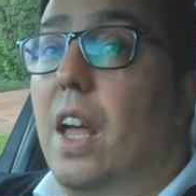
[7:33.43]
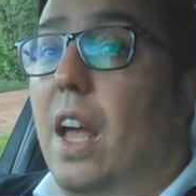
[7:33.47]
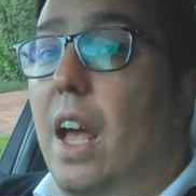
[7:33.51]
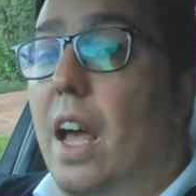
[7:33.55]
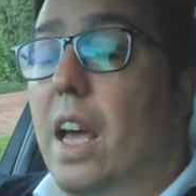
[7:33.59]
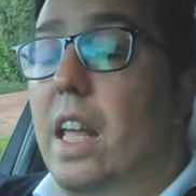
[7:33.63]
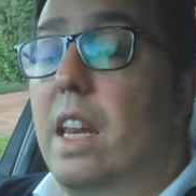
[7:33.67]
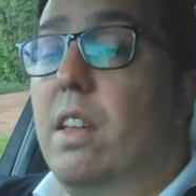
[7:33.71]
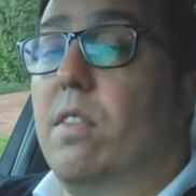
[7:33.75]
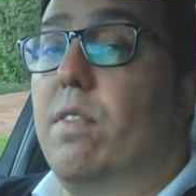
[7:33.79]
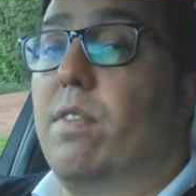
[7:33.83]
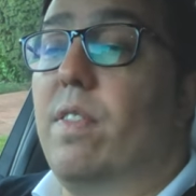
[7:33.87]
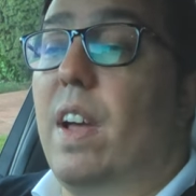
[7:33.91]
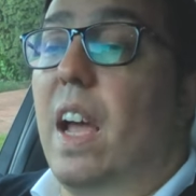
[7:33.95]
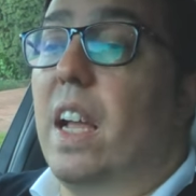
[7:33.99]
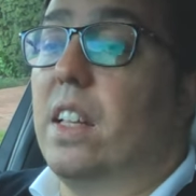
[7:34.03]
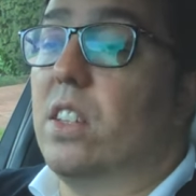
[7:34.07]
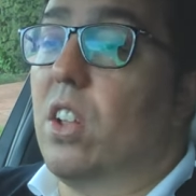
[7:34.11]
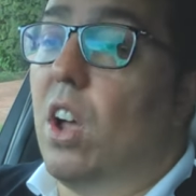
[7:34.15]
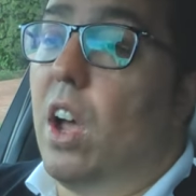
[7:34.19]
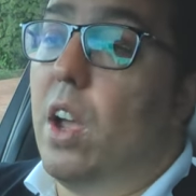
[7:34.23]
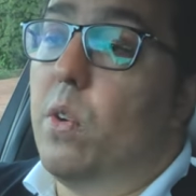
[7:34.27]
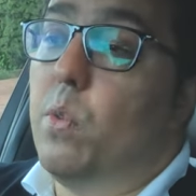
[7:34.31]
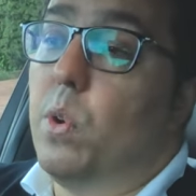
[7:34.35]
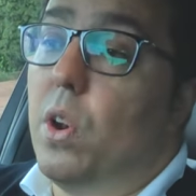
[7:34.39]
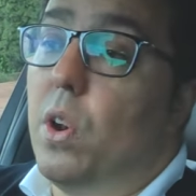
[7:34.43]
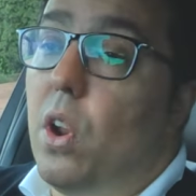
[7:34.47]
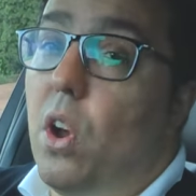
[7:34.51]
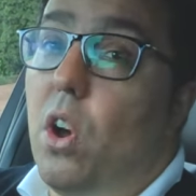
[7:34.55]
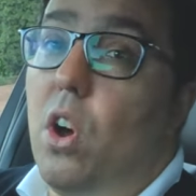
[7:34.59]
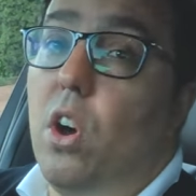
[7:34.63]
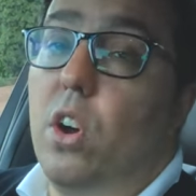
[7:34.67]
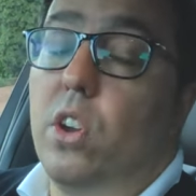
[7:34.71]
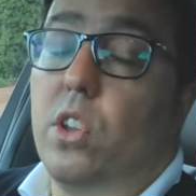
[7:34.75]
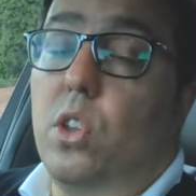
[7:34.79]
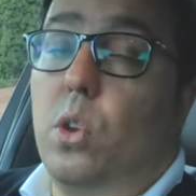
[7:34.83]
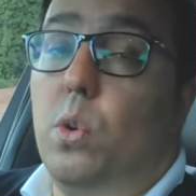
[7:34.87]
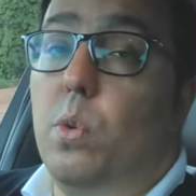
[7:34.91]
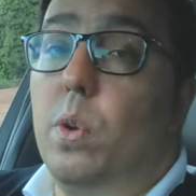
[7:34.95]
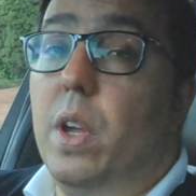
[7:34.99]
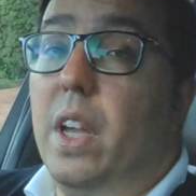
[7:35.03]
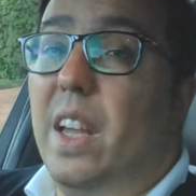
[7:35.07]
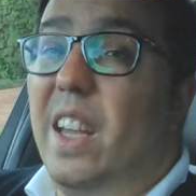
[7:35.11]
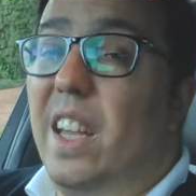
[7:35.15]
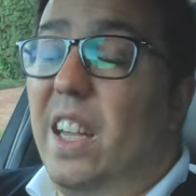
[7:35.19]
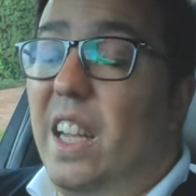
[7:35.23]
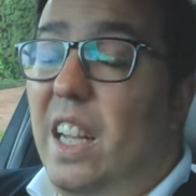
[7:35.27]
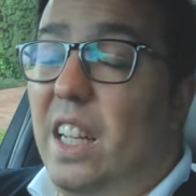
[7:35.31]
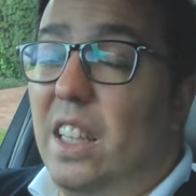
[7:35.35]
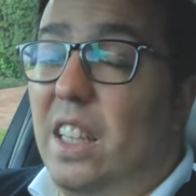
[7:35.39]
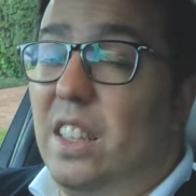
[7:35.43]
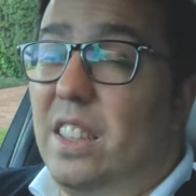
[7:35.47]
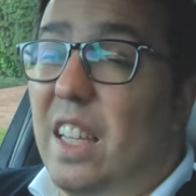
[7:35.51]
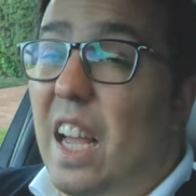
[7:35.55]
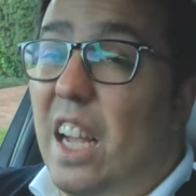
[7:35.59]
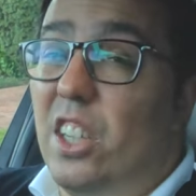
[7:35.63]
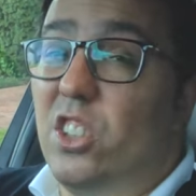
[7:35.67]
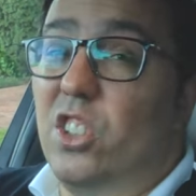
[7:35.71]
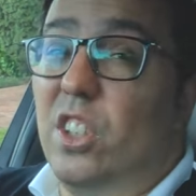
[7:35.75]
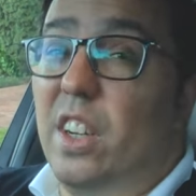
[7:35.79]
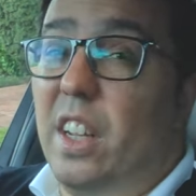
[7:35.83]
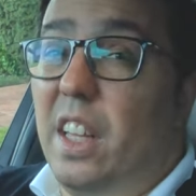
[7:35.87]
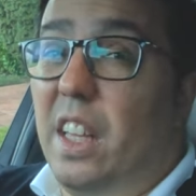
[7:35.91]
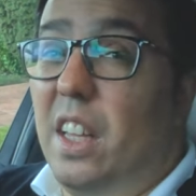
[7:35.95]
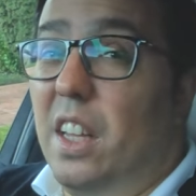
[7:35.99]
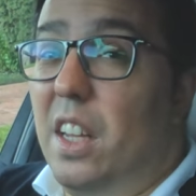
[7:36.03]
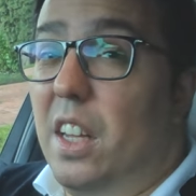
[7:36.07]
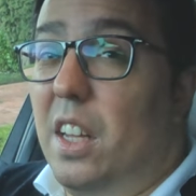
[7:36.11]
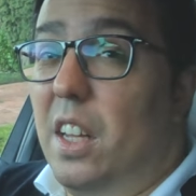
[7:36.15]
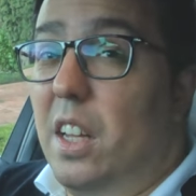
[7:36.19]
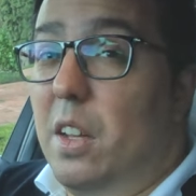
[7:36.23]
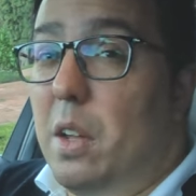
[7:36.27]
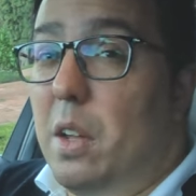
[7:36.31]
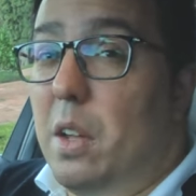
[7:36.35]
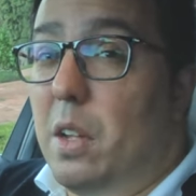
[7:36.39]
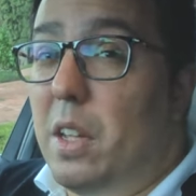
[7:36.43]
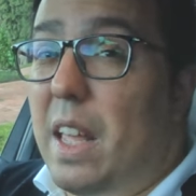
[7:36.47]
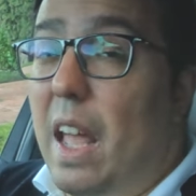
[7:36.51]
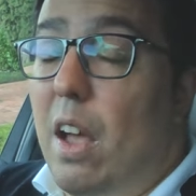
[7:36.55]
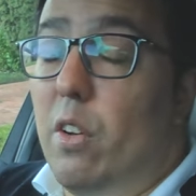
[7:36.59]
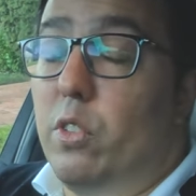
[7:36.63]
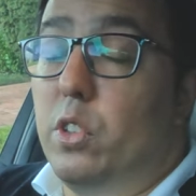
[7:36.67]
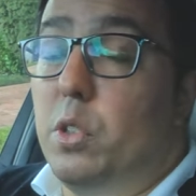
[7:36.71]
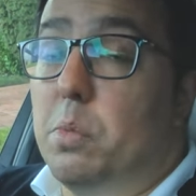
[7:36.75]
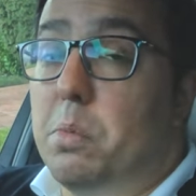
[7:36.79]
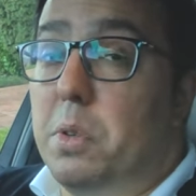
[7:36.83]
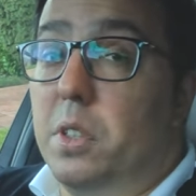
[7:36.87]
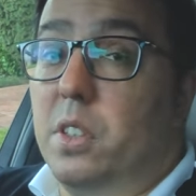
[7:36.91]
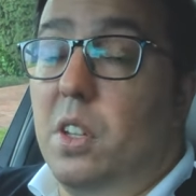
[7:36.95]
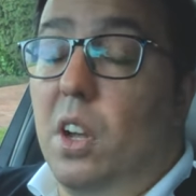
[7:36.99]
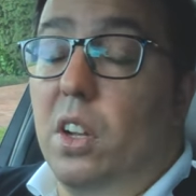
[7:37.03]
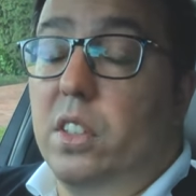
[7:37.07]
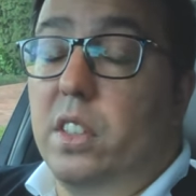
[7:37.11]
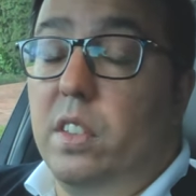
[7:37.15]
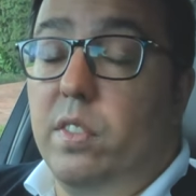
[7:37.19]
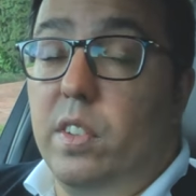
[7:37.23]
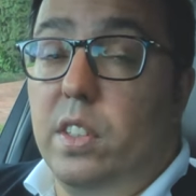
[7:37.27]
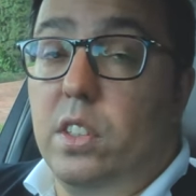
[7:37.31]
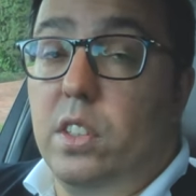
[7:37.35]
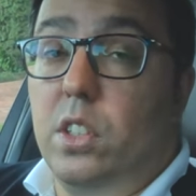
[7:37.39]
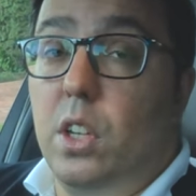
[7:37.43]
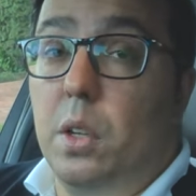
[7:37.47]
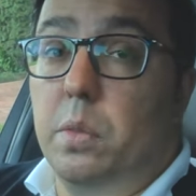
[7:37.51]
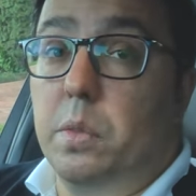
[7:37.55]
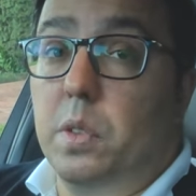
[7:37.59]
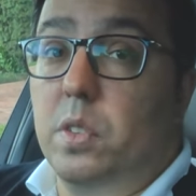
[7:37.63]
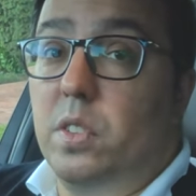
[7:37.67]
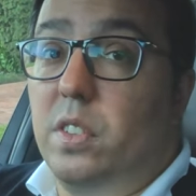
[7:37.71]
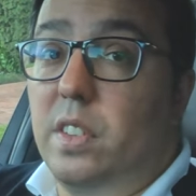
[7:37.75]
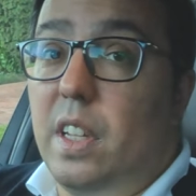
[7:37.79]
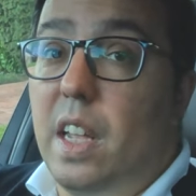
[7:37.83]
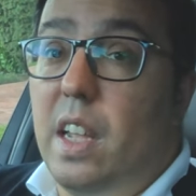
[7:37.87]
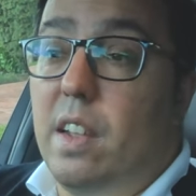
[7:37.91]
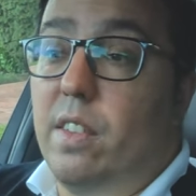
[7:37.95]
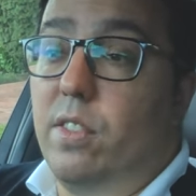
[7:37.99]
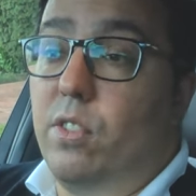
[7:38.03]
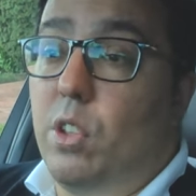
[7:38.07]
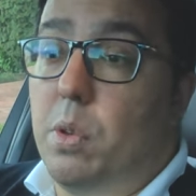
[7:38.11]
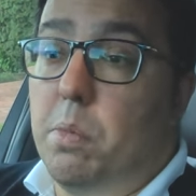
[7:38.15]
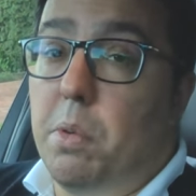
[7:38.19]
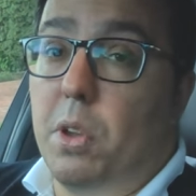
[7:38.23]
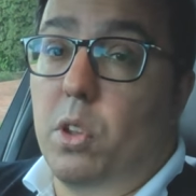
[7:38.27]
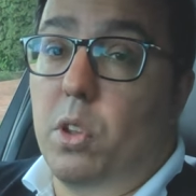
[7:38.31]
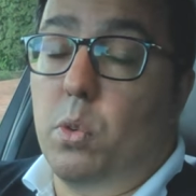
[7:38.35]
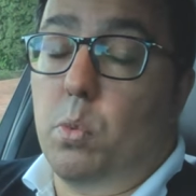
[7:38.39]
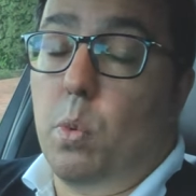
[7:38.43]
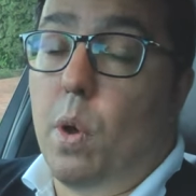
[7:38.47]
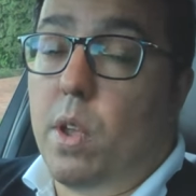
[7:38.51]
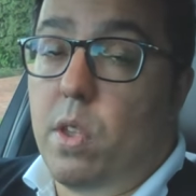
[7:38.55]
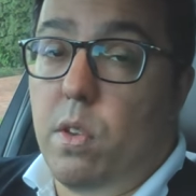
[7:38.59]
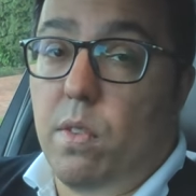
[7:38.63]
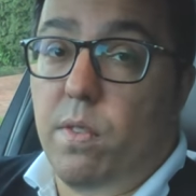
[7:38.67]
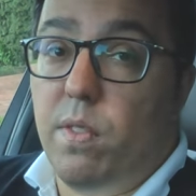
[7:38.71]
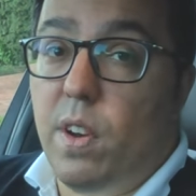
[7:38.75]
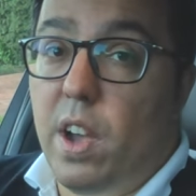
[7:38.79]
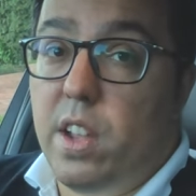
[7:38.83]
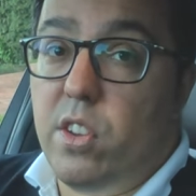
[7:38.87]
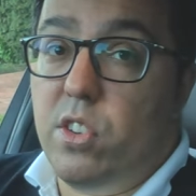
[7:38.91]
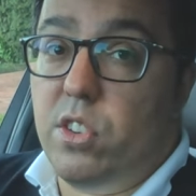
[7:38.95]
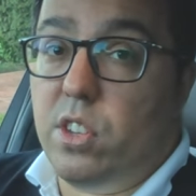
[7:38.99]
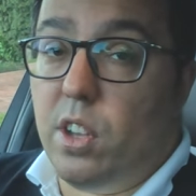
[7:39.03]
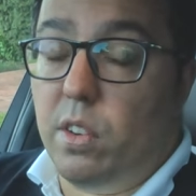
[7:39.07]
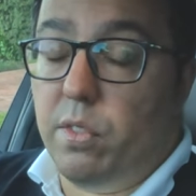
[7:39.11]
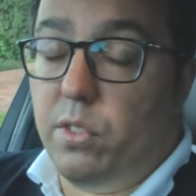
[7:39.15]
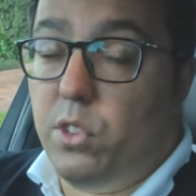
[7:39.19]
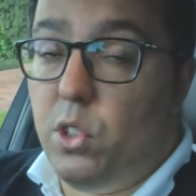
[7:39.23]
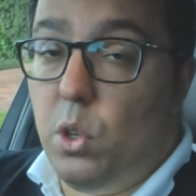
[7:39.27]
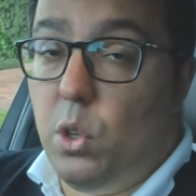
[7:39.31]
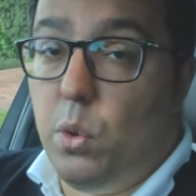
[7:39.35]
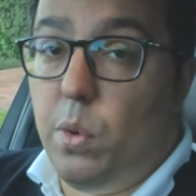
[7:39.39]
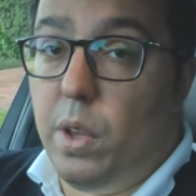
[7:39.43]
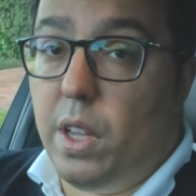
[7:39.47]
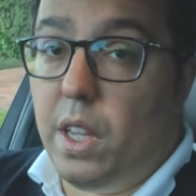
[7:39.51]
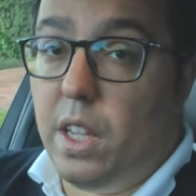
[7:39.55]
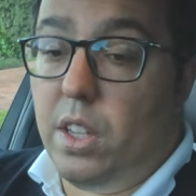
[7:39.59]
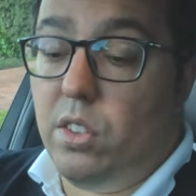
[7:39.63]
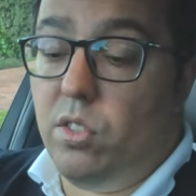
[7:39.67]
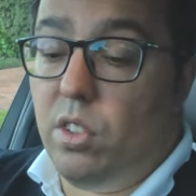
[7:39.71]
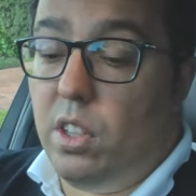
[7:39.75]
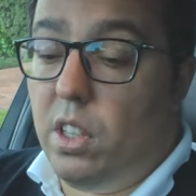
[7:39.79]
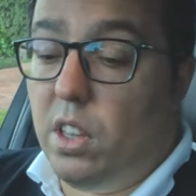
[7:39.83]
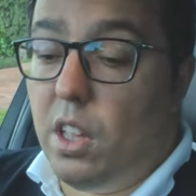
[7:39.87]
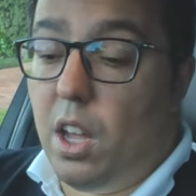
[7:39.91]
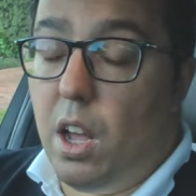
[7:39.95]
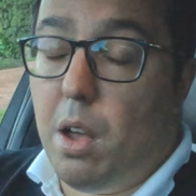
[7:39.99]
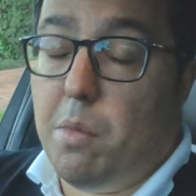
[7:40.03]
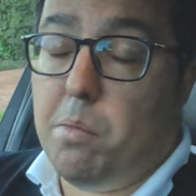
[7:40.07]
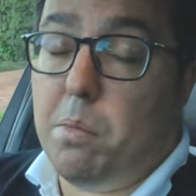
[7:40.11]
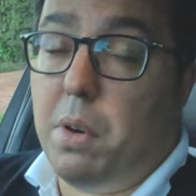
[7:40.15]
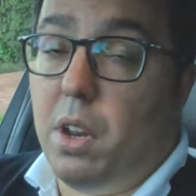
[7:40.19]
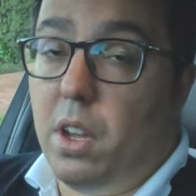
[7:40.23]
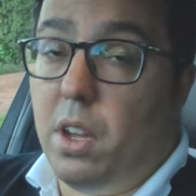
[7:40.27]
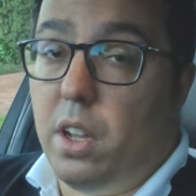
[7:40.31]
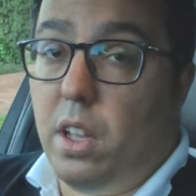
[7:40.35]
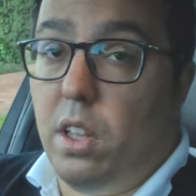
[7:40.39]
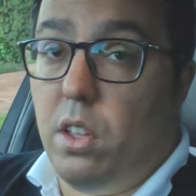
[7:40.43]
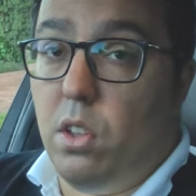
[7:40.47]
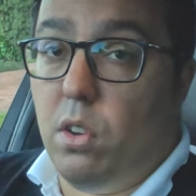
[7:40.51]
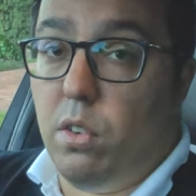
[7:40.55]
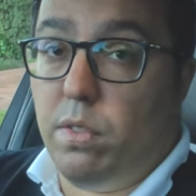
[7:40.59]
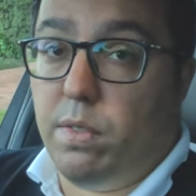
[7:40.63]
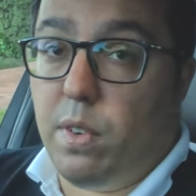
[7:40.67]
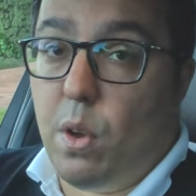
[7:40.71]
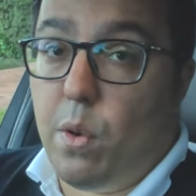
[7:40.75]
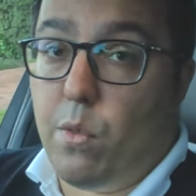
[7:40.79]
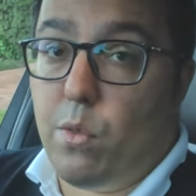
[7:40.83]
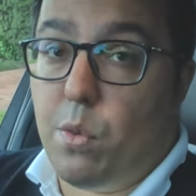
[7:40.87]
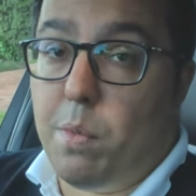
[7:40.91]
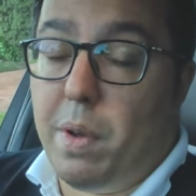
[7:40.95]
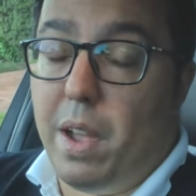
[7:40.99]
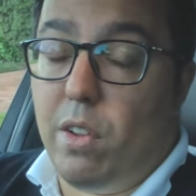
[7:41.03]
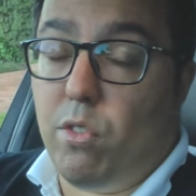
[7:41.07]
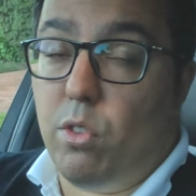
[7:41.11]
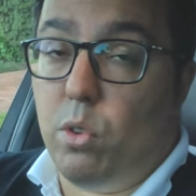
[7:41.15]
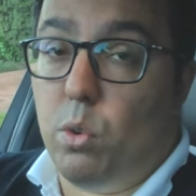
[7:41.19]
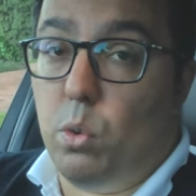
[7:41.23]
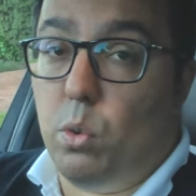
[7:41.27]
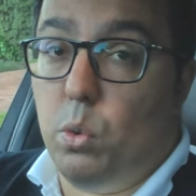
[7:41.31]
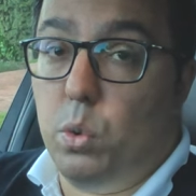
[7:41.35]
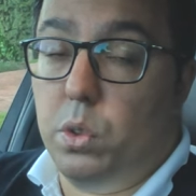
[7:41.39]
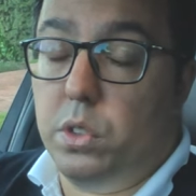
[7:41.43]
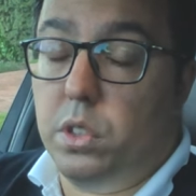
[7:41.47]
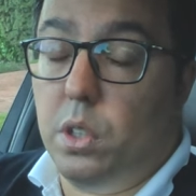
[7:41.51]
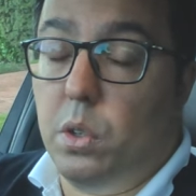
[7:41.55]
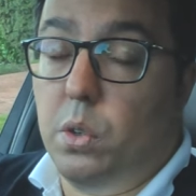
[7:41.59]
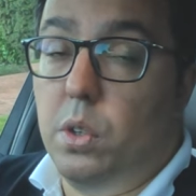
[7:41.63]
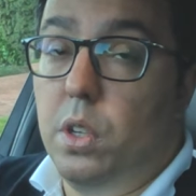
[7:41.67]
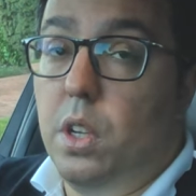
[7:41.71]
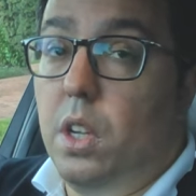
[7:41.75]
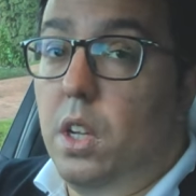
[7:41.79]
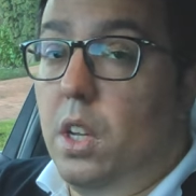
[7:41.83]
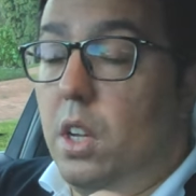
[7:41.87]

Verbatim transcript: And in fact, I would argue it's actually counterproductive in terms of safety because what you find yourself doing is either unplugging your phone from Android Auto